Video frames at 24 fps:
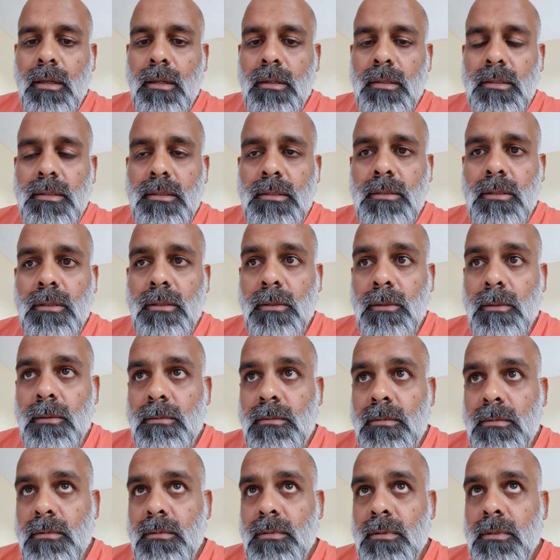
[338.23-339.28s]
So
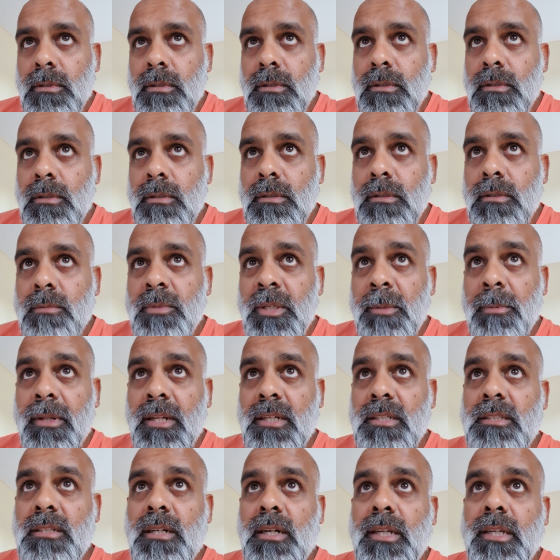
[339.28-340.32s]
people are
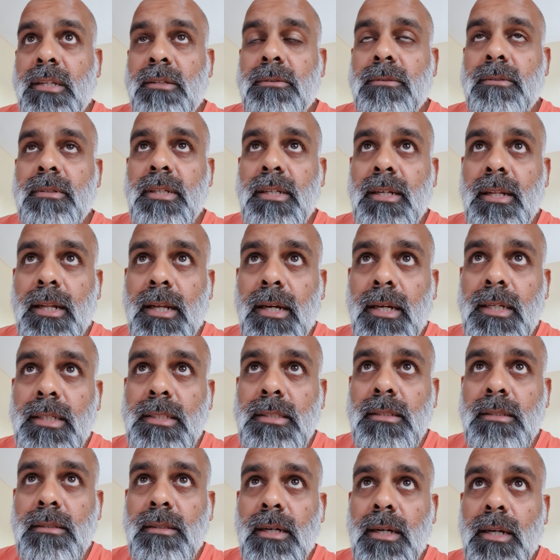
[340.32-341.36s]
starting to
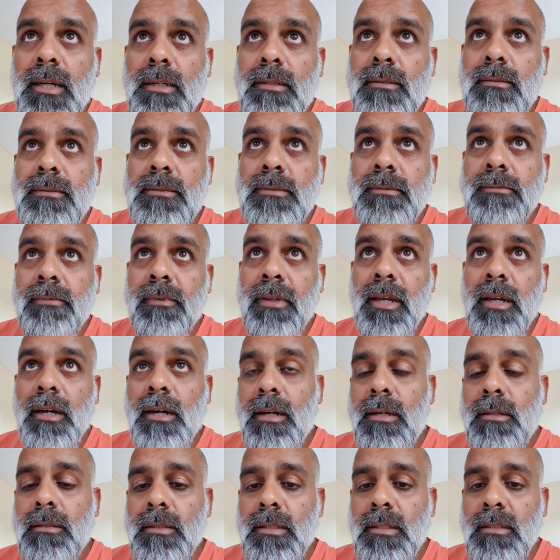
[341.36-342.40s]
realize that they
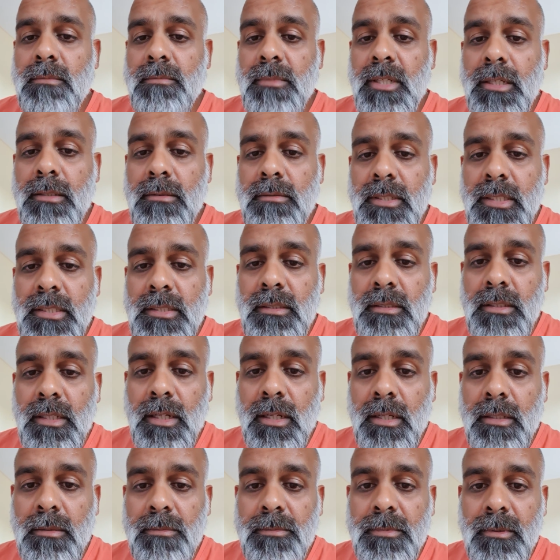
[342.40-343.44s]
are in a matrix, they are
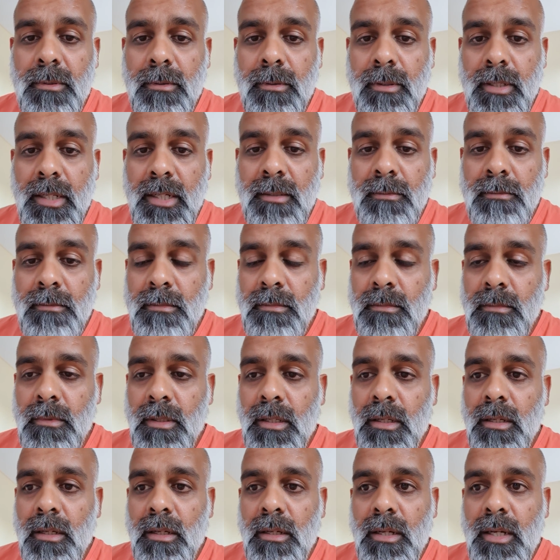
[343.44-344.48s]
in a program,
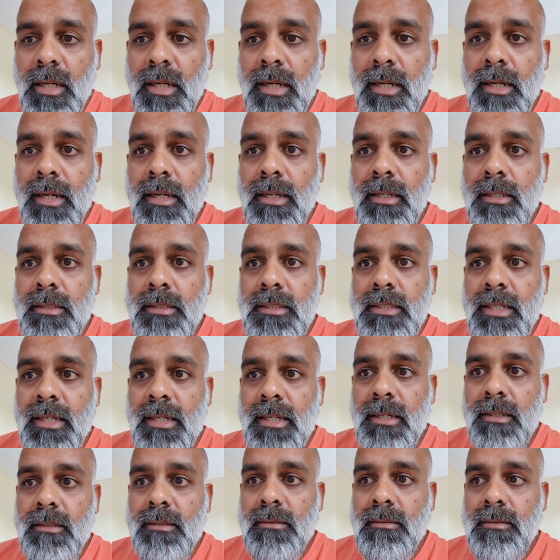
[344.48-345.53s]
and
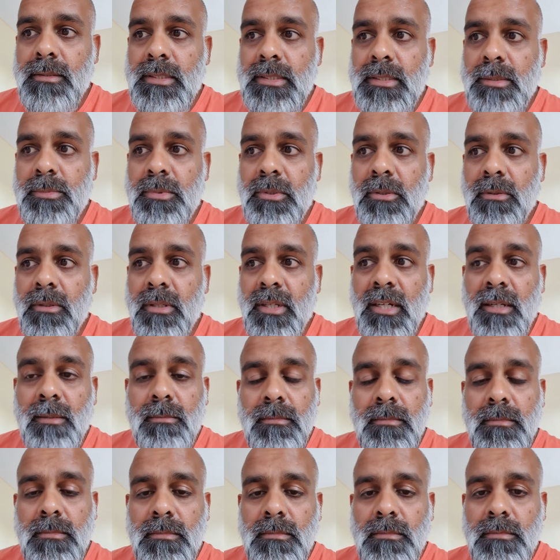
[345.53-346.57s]
that the
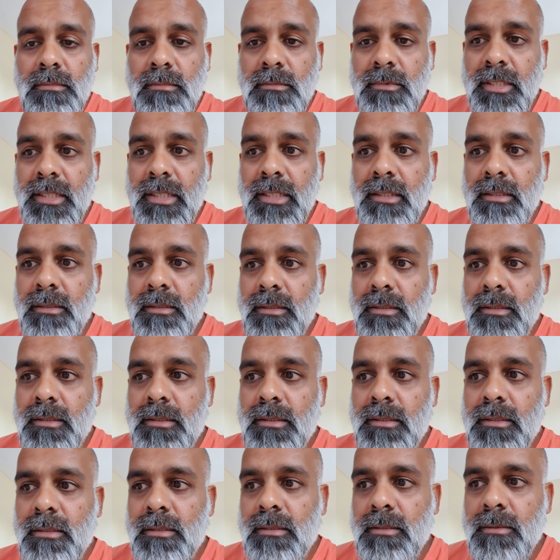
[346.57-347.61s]
program
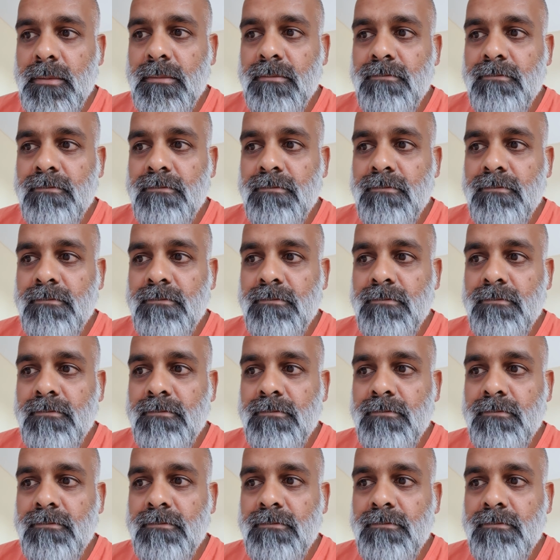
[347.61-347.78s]
is